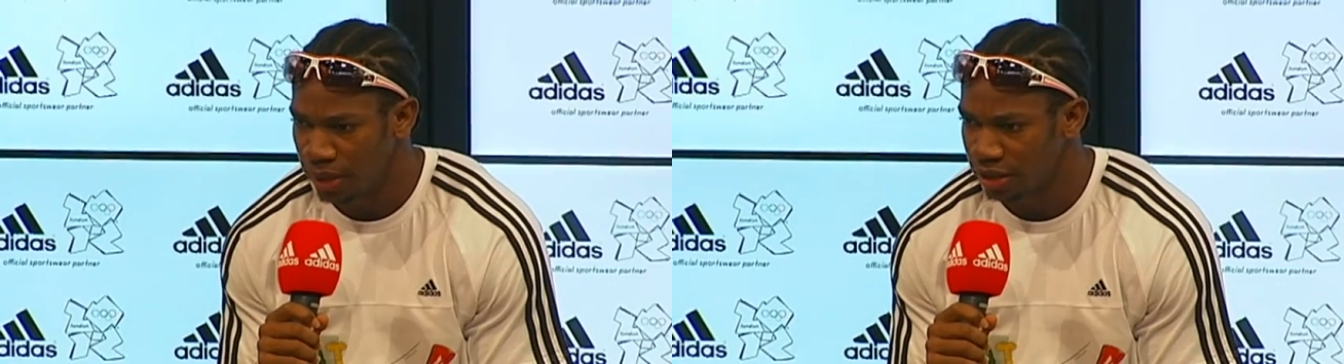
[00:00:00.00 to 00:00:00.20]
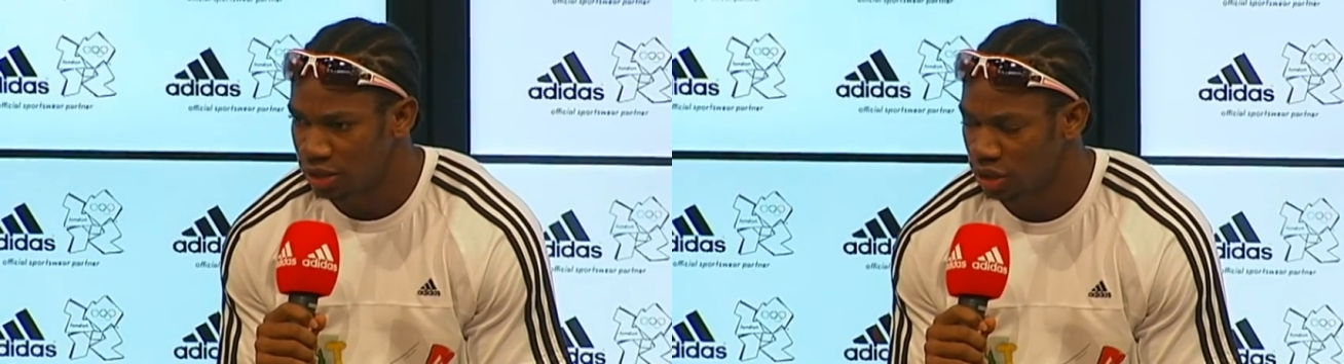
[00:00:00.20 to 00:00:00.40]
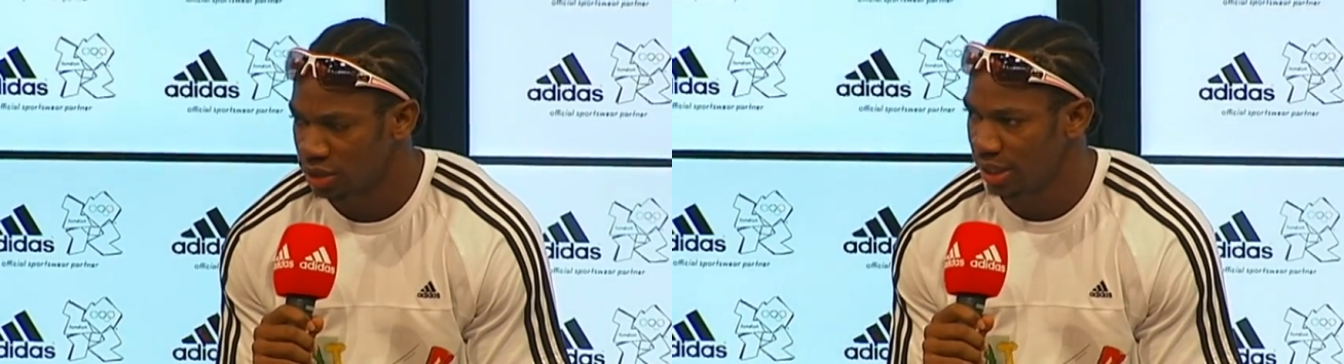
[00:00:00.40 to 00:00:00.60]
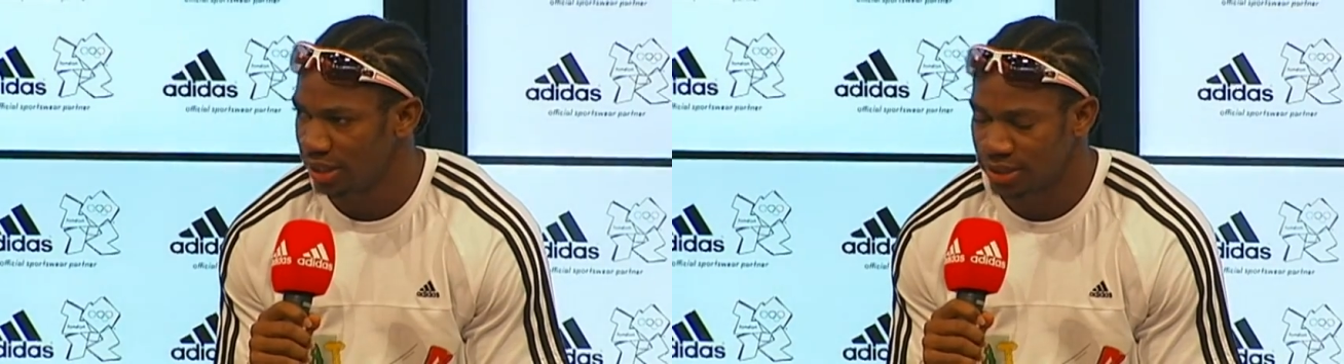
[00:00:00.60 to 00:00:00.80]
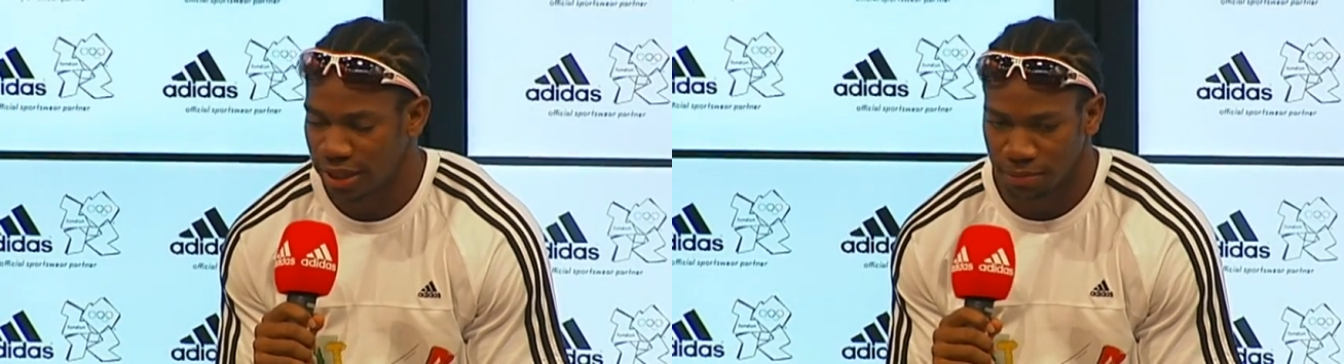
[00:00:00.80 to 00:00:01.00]
to be here is just
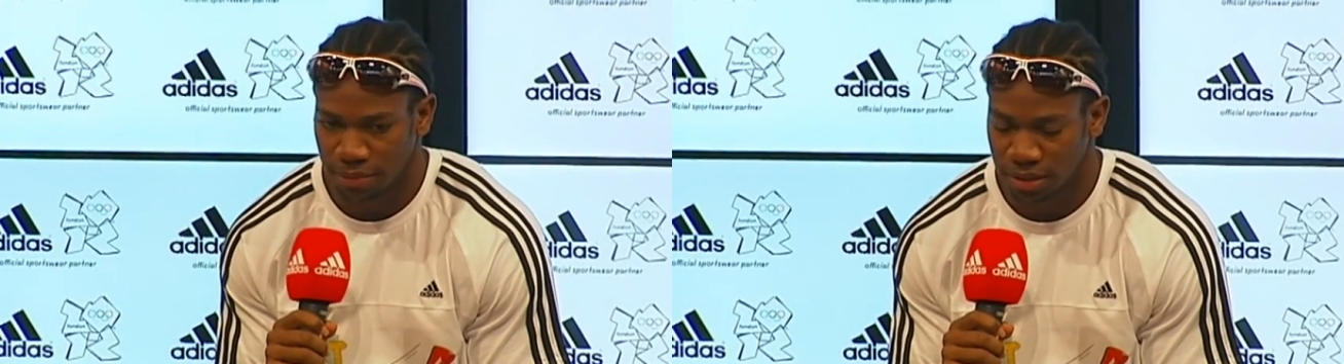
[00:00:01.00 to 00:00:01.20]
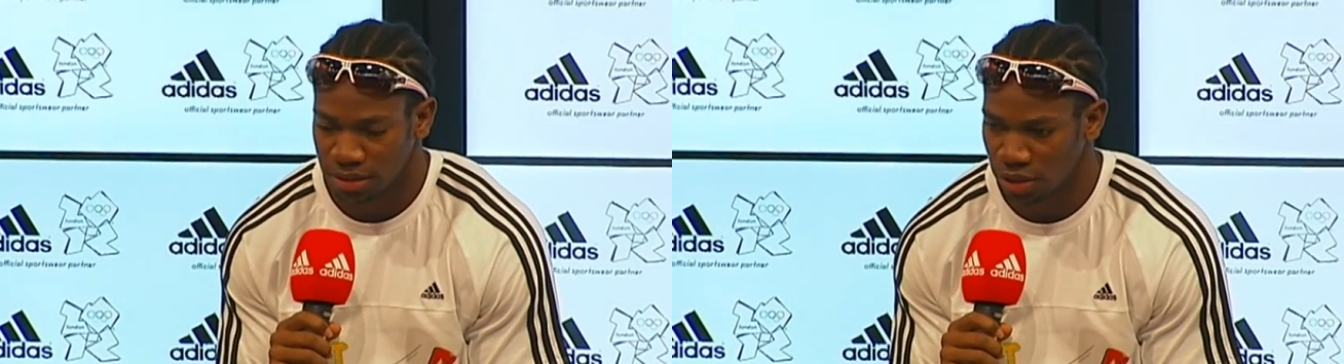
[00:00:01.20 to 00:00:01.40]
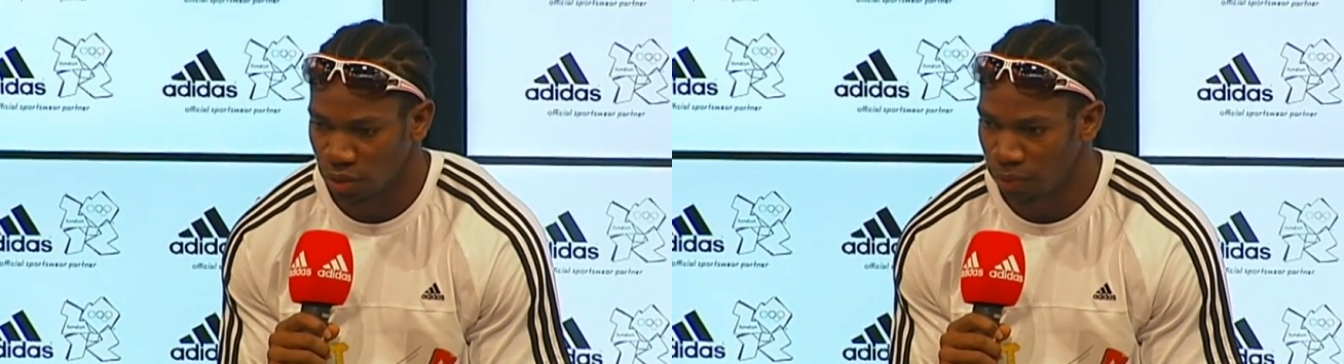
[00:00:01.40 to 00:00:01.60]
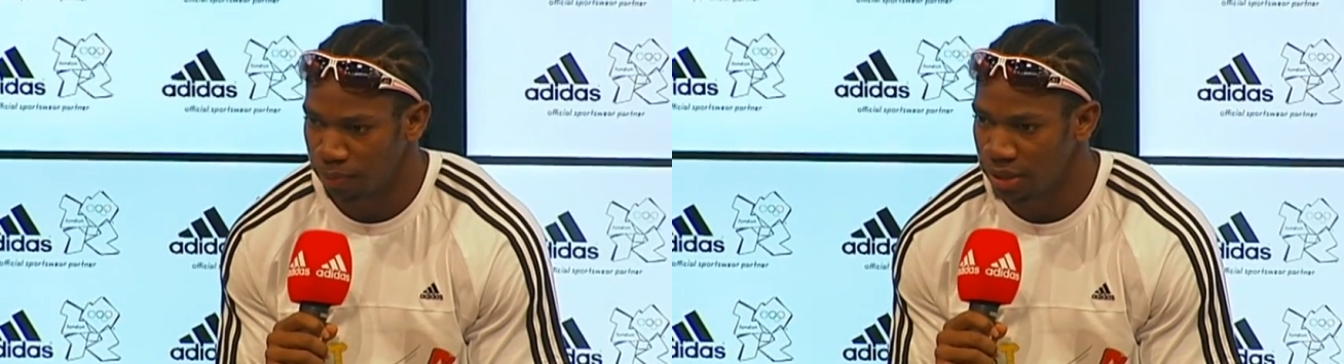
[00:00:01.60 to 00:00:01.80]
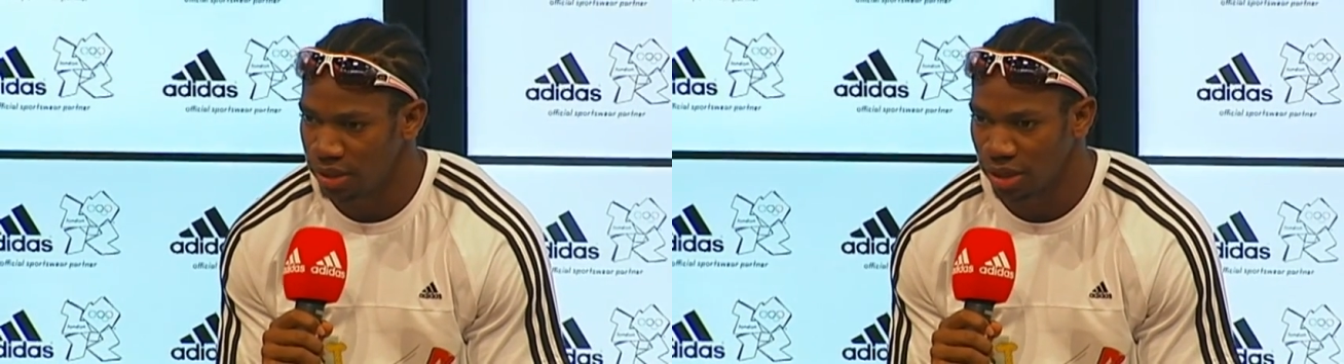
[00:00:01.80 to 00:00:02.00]
excitement, you
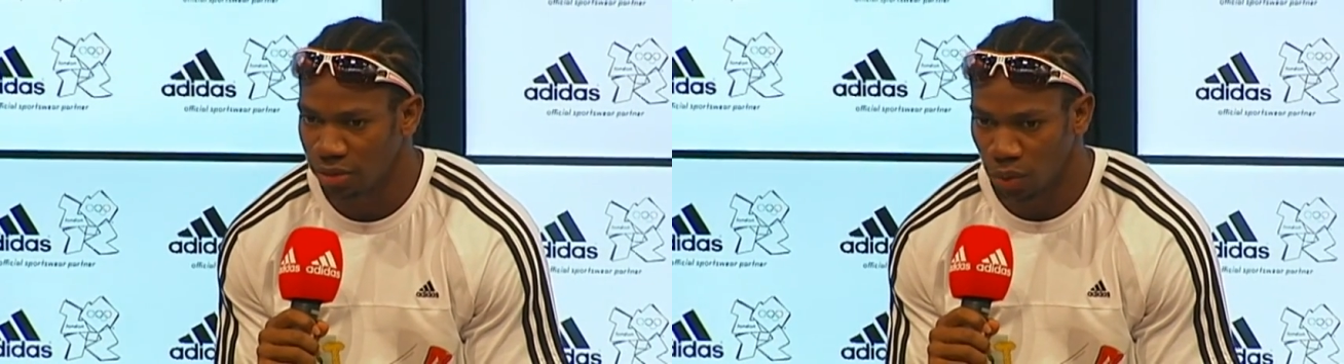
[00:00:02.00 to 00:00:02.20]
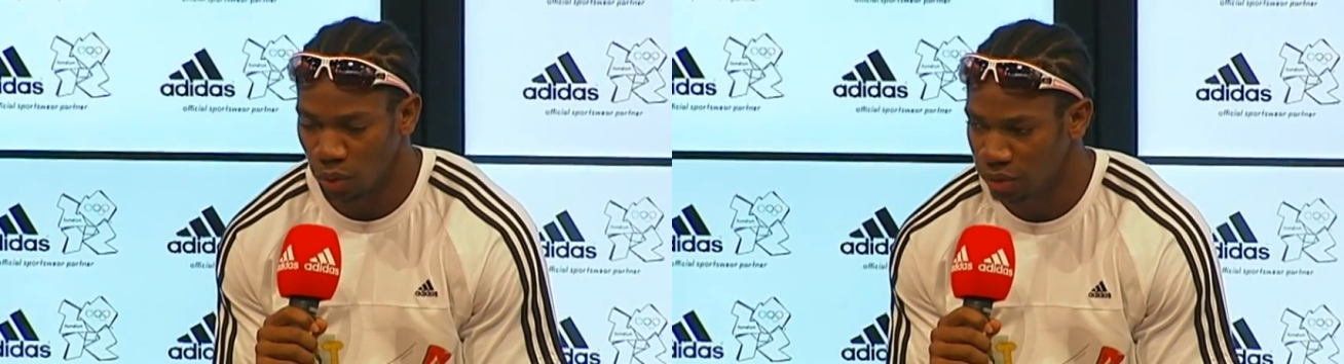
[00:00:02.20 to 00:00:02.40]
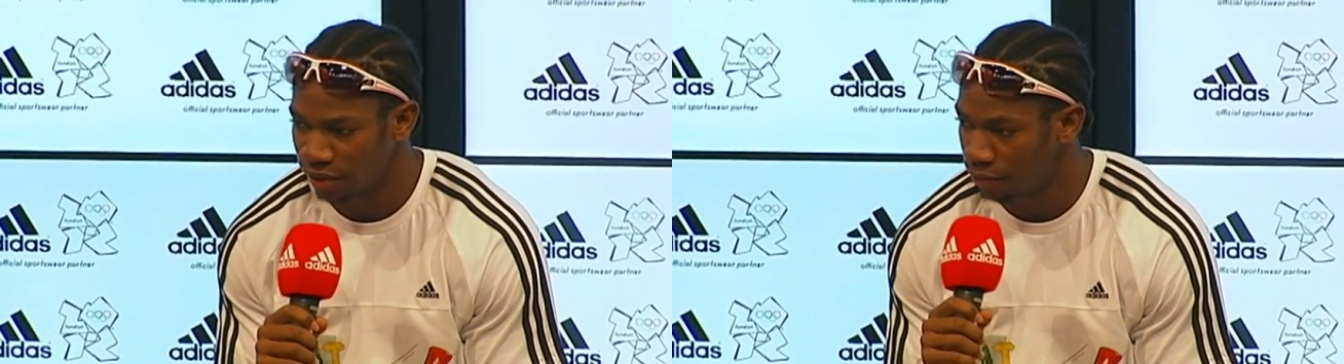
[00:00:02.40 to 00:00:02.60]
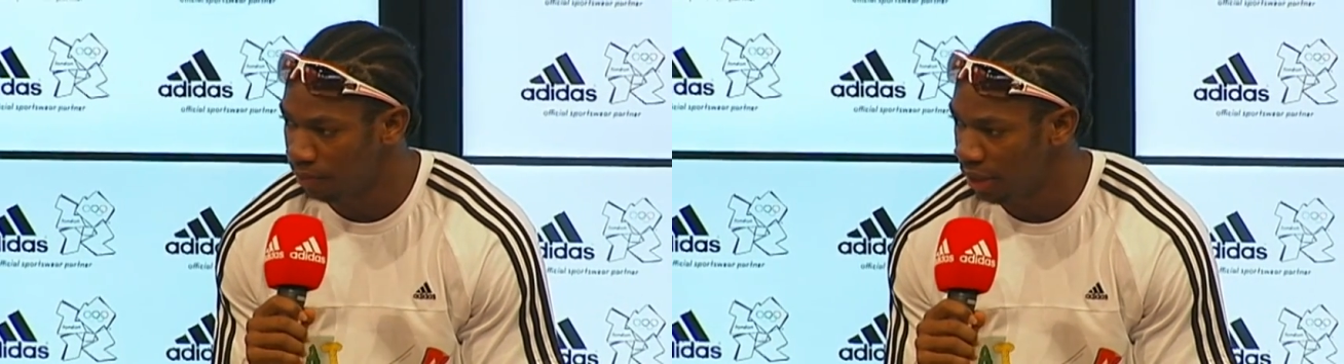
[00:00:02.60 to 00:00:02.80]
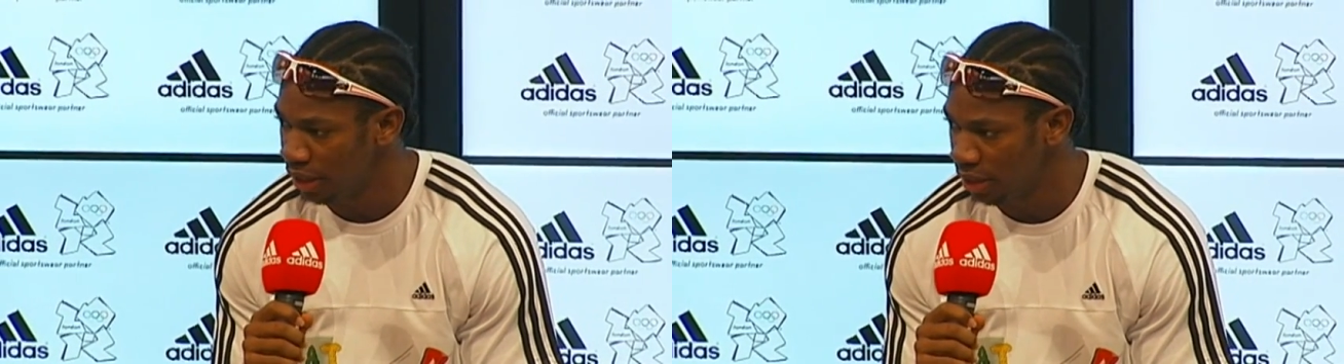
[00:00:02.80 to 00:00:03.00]
know, being around
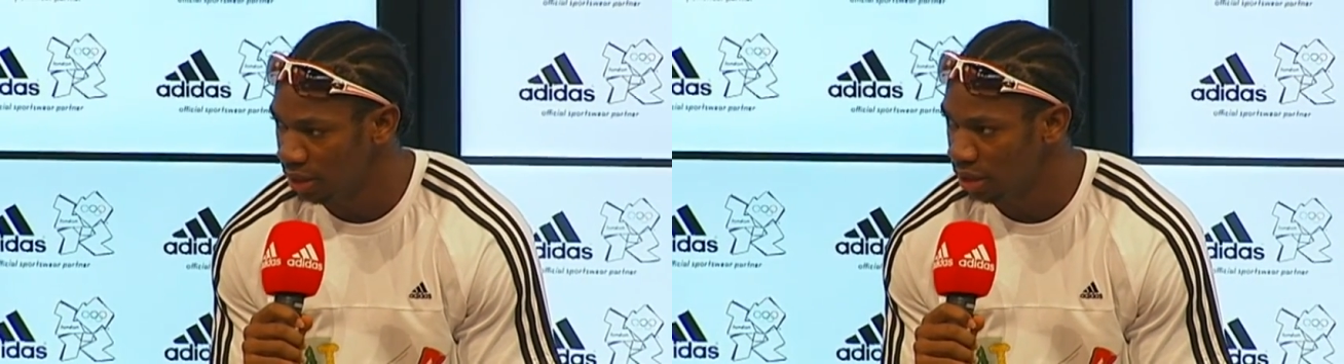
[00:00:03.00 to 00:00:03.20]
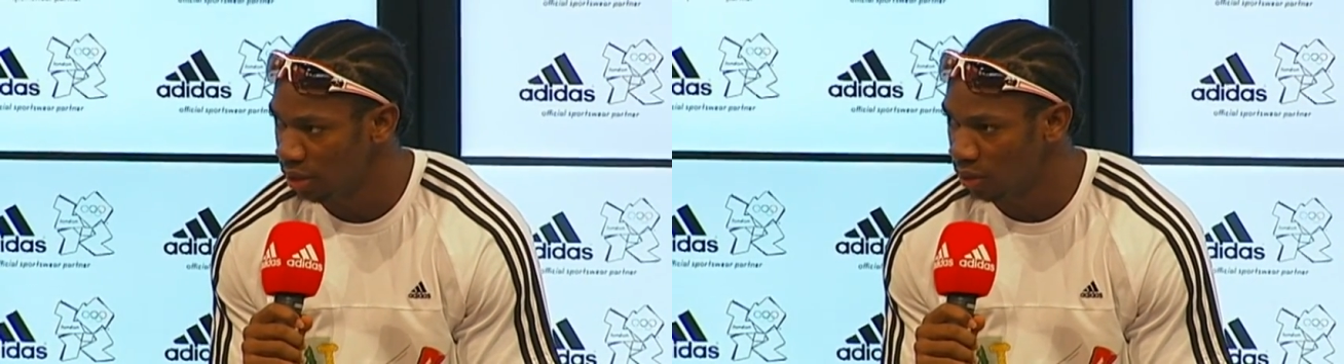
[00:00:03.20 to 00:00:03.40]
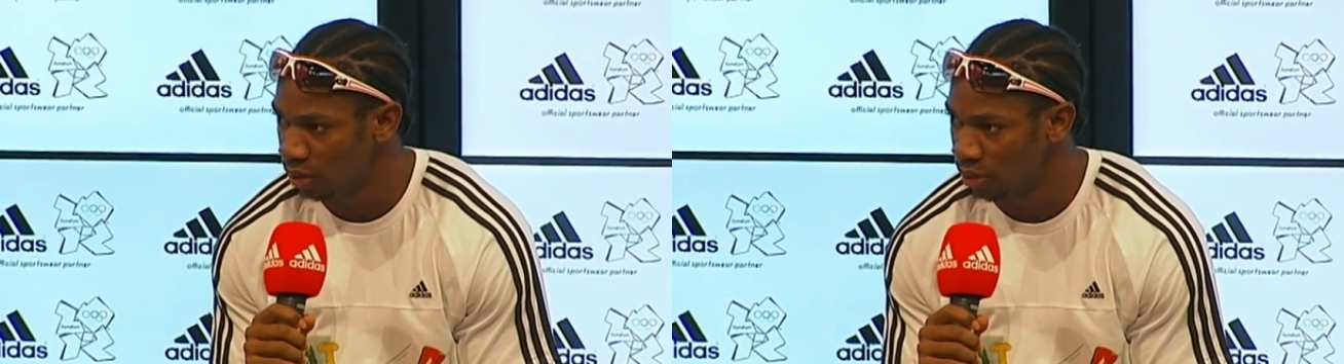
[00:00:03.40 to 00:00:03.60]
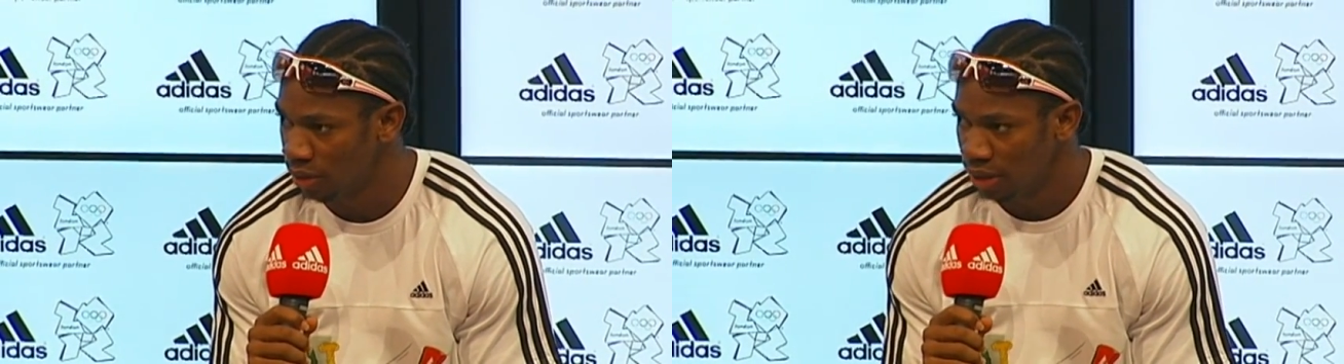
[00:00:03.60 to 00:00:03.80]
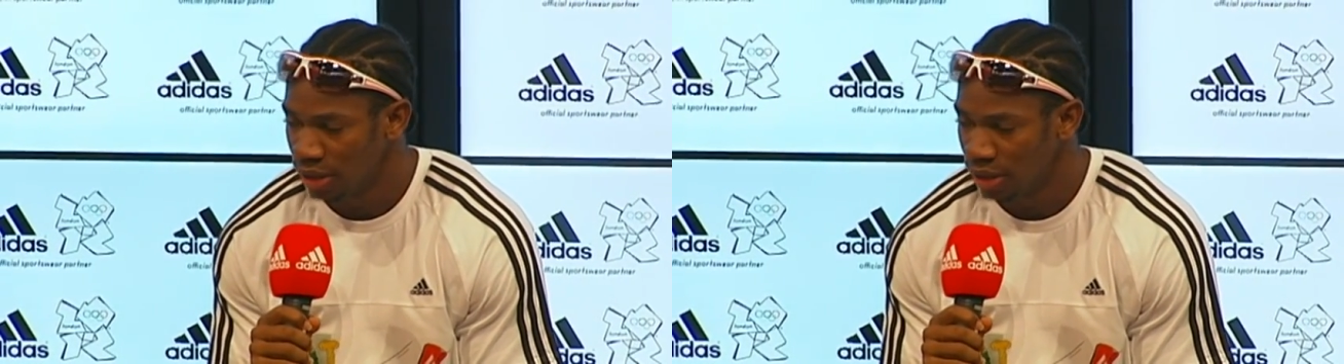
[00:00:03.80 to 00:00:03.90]
everybody, you know.